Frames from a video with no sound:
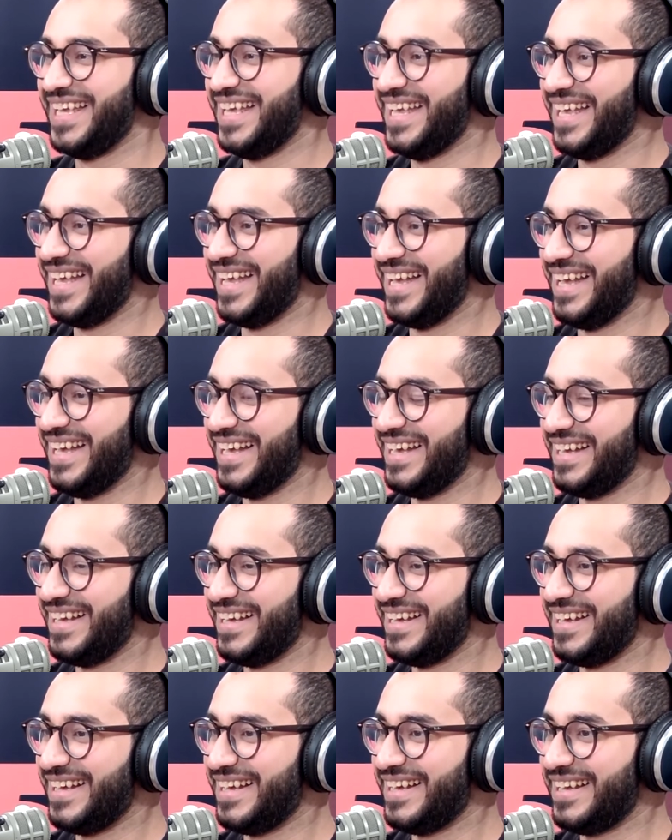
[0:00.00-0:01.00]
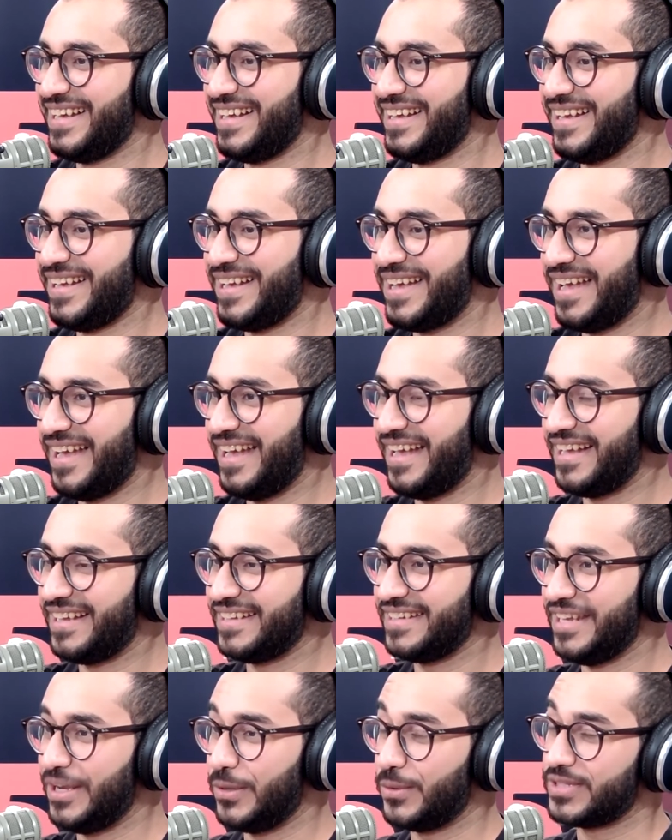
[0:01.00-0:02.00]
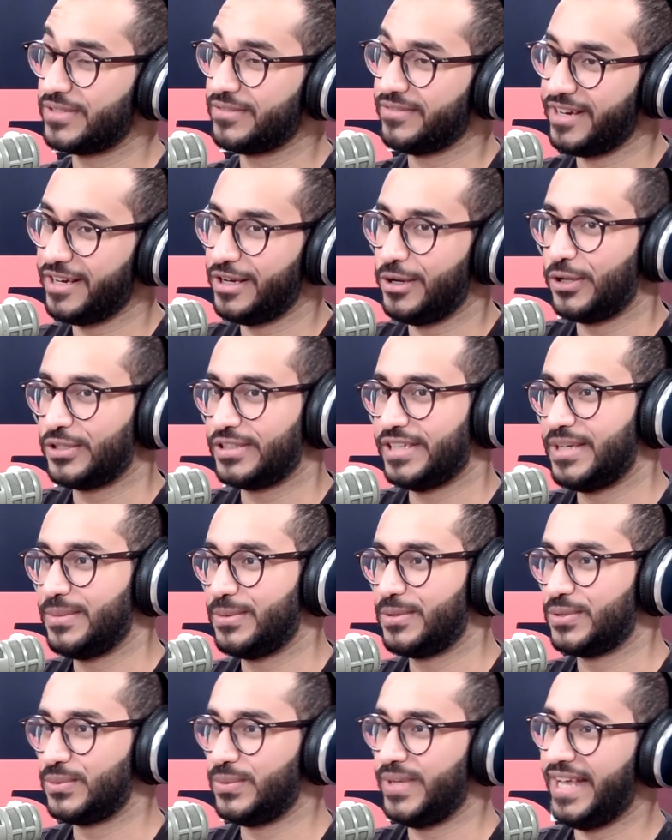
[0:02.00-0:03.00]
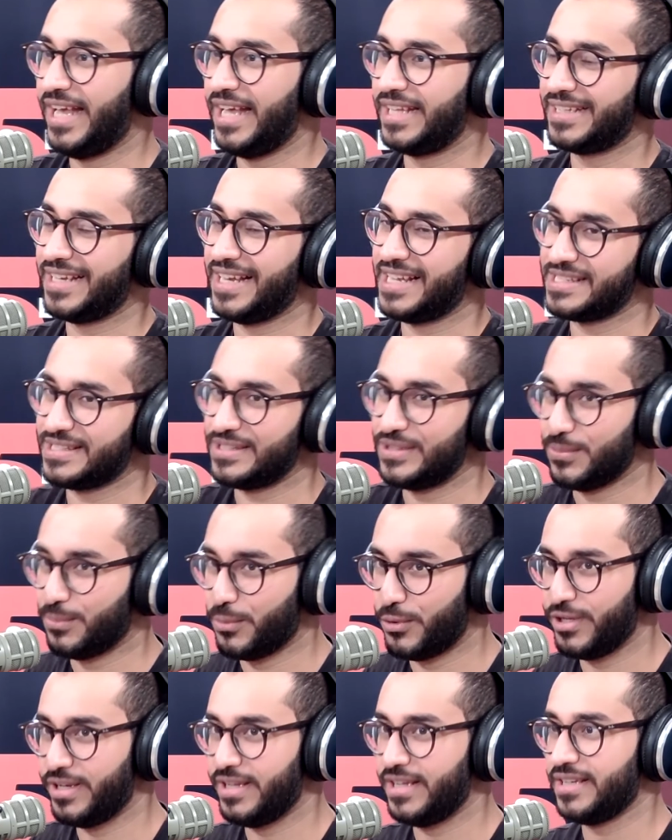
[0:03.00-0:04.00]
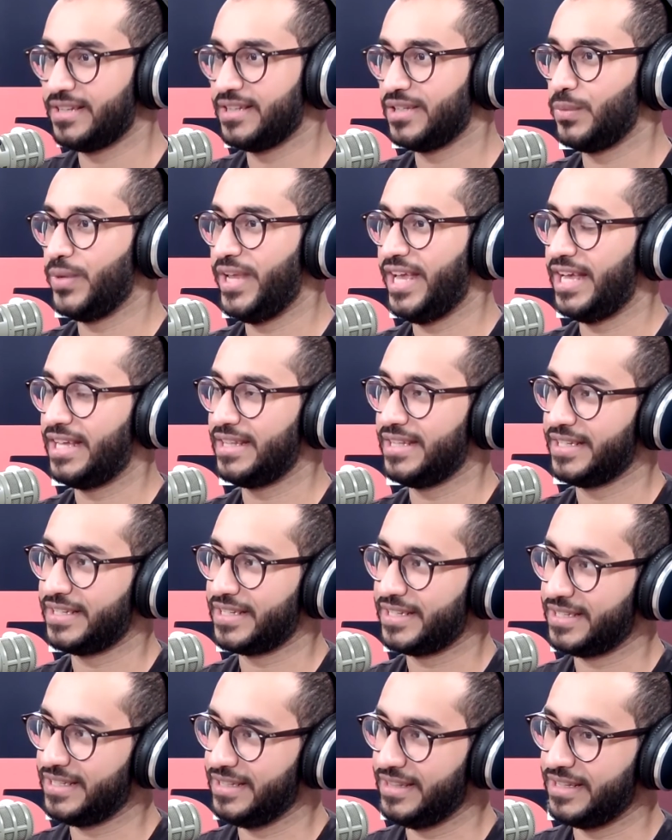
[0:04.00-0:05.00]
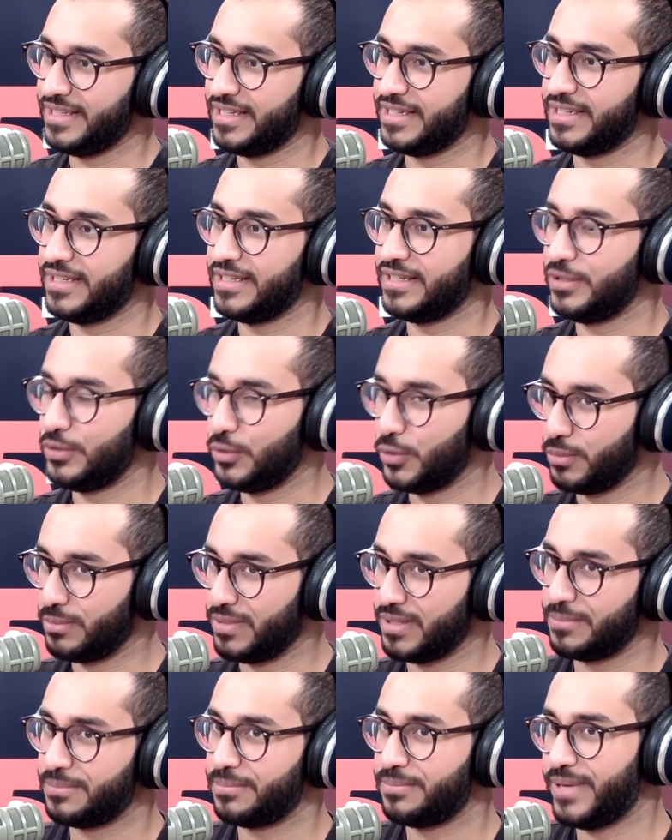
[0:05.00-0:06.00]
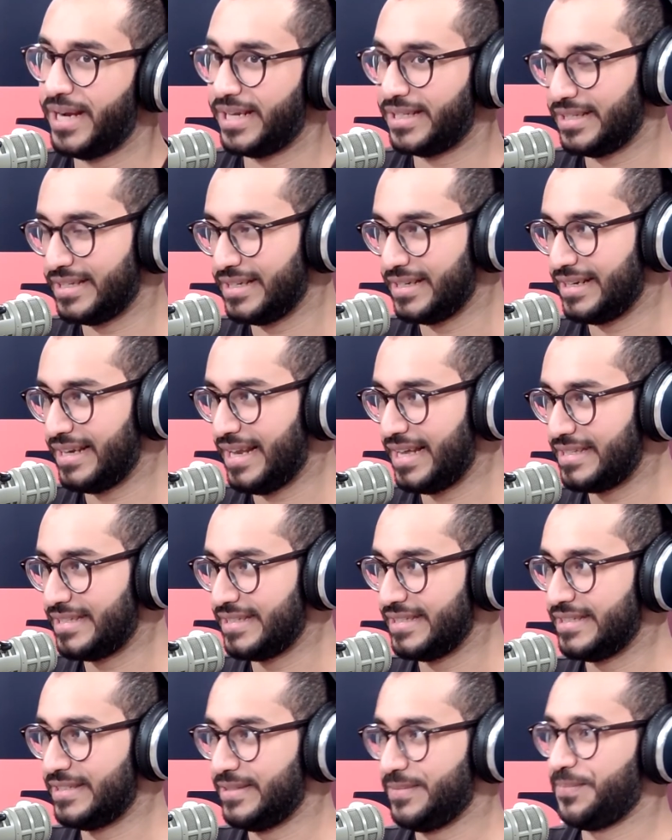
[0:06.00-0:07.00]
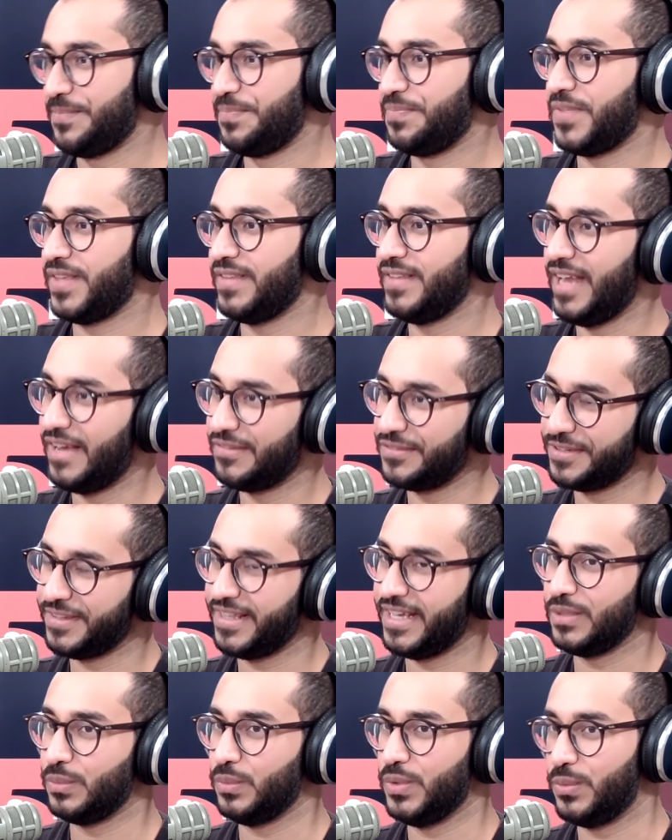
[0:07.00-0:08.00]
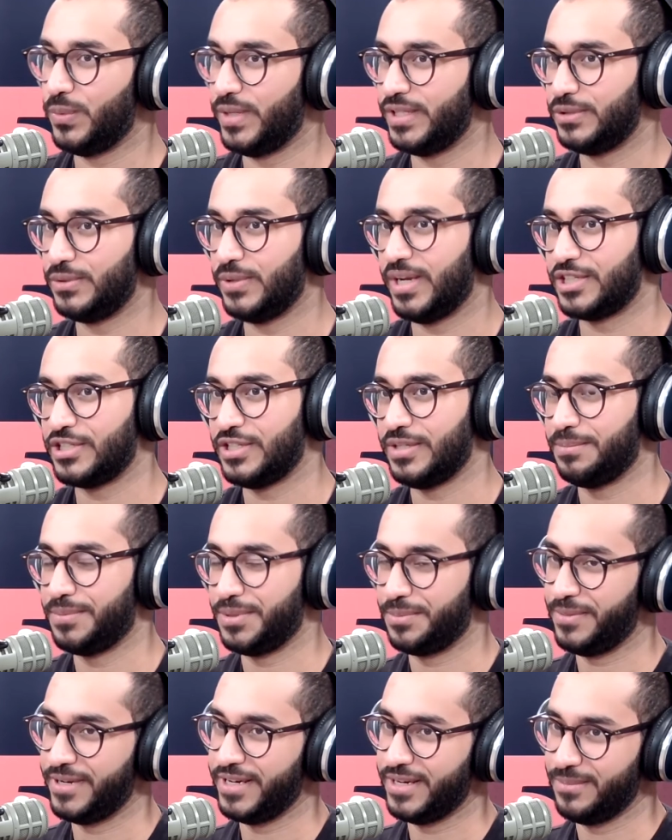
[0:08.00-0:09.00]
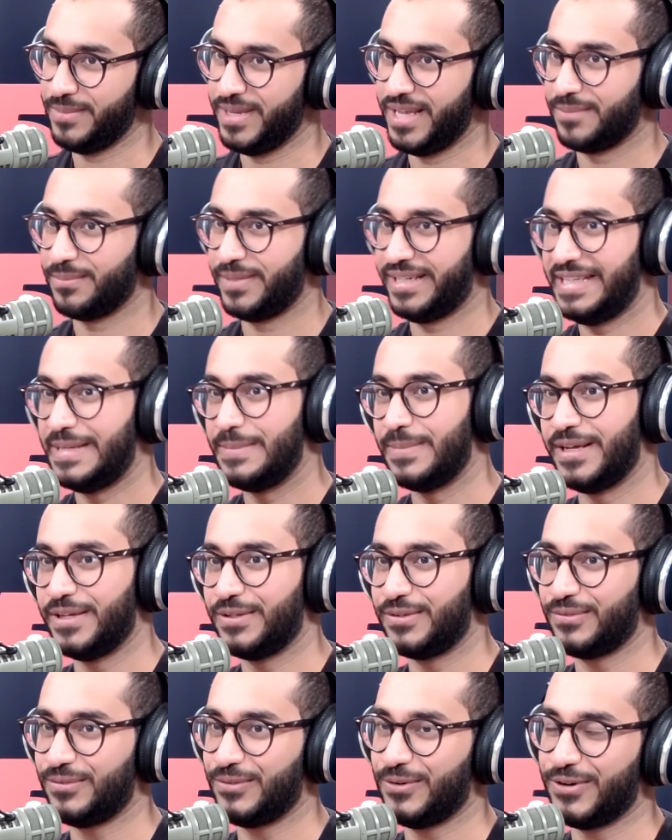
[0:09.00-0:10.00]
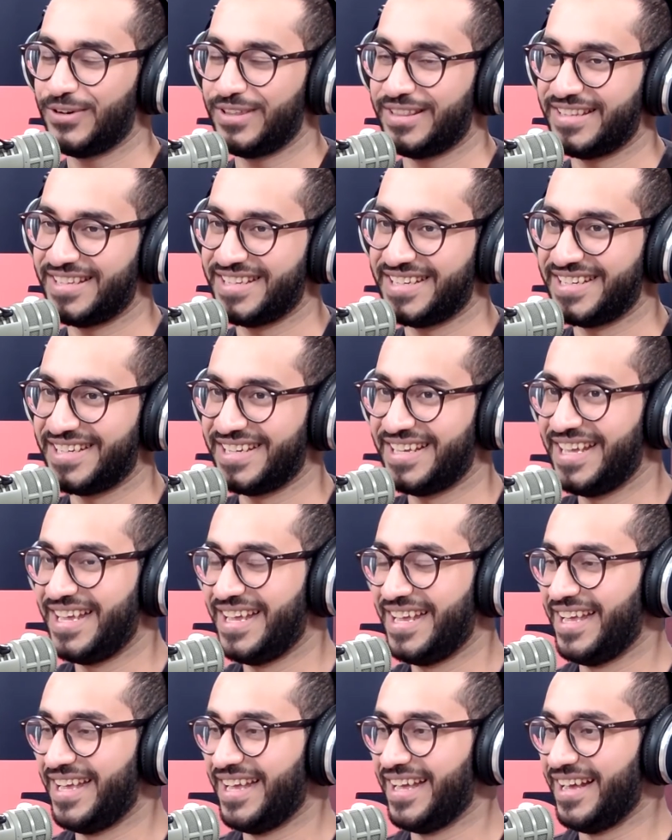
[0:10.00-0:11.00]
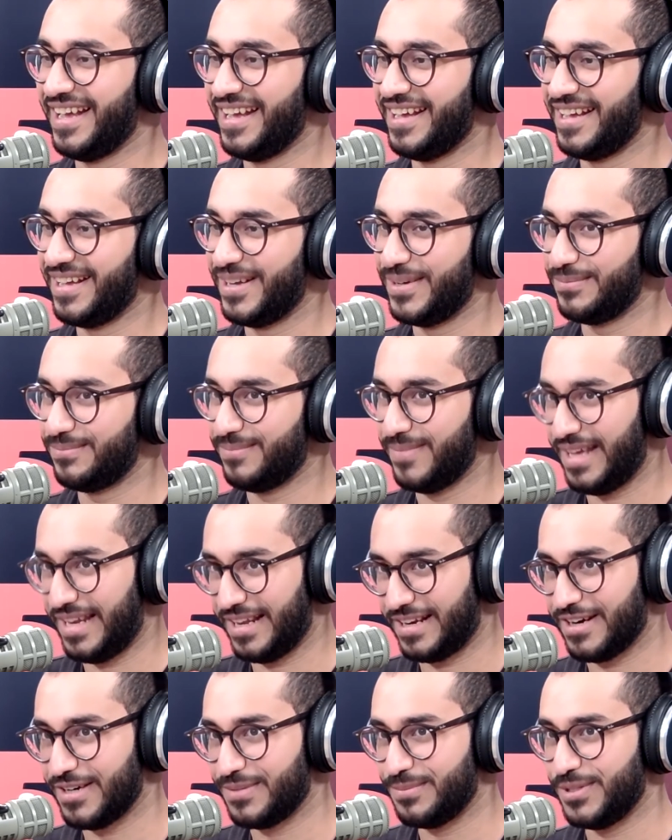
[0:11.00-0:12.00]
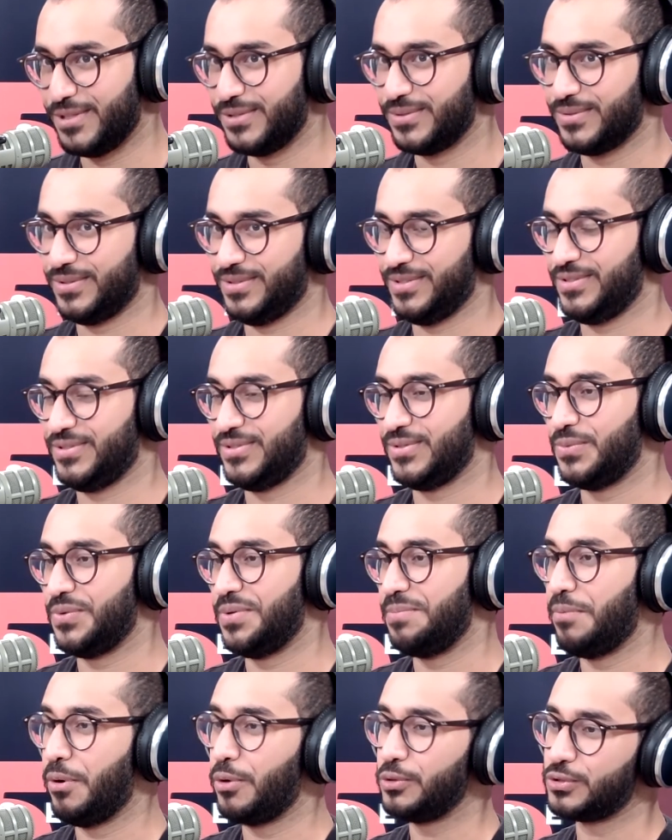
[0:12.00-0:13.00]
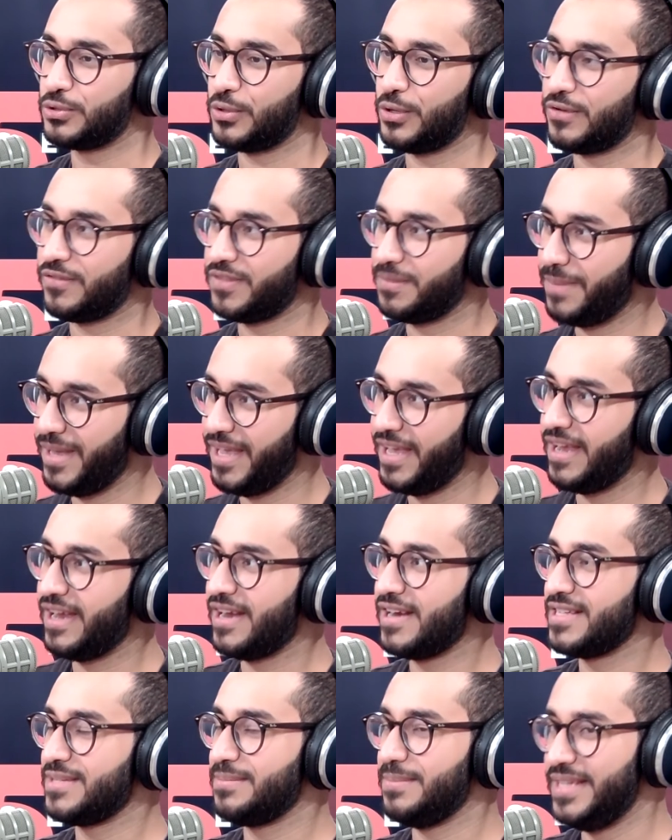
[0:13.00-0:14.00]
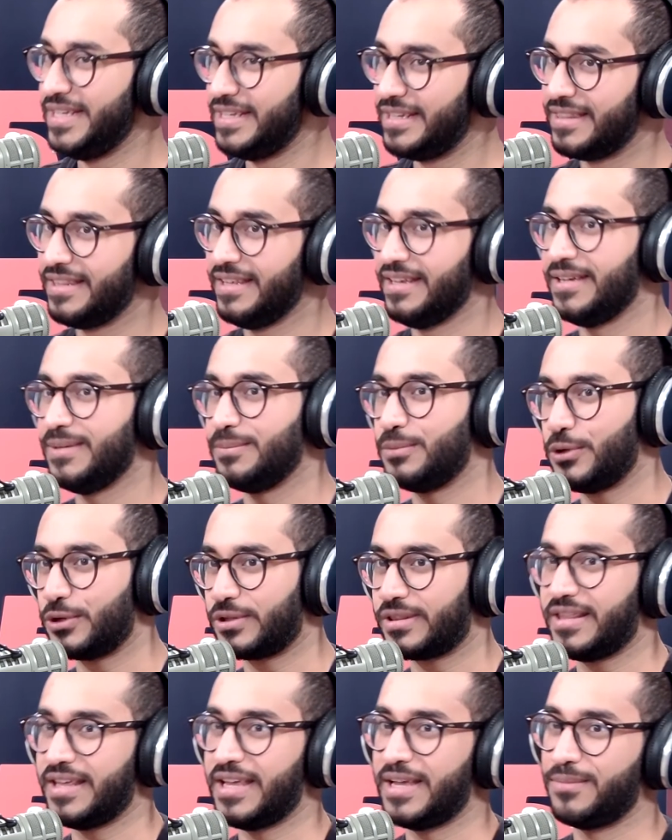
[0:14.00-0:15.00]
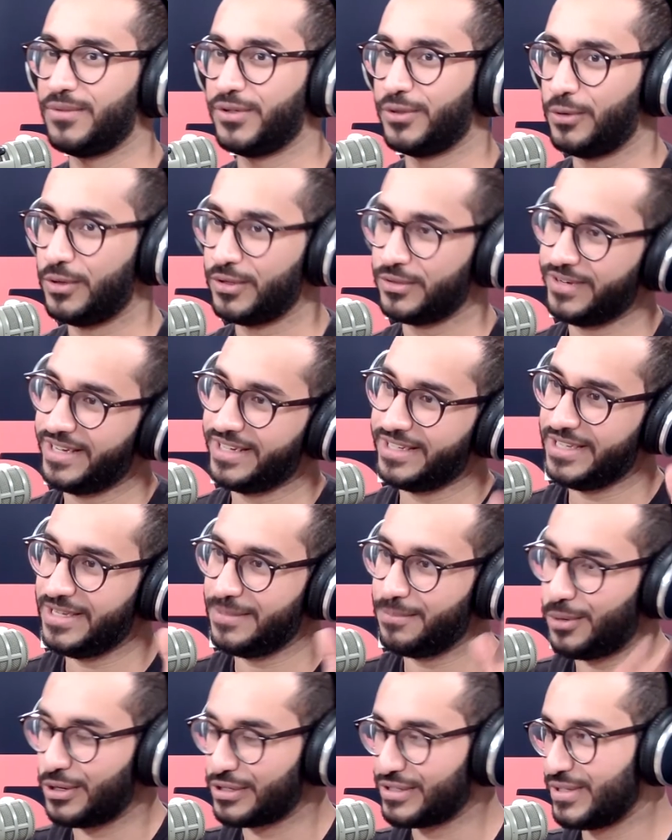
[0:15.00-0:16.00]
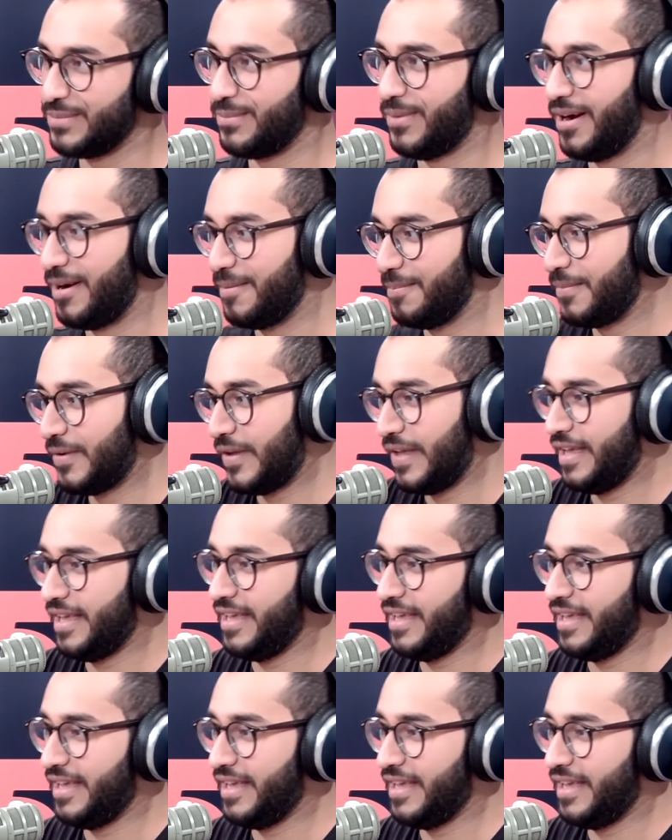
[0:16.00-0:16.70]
And it was a very long day because we had classes in the morning and then we had the normal practical classes. And then after that, we went to actually prepare me and my teammate for the a la carte menu. So we poached all of the pears, peeled them, cooked them. They're all ready, boxed them up.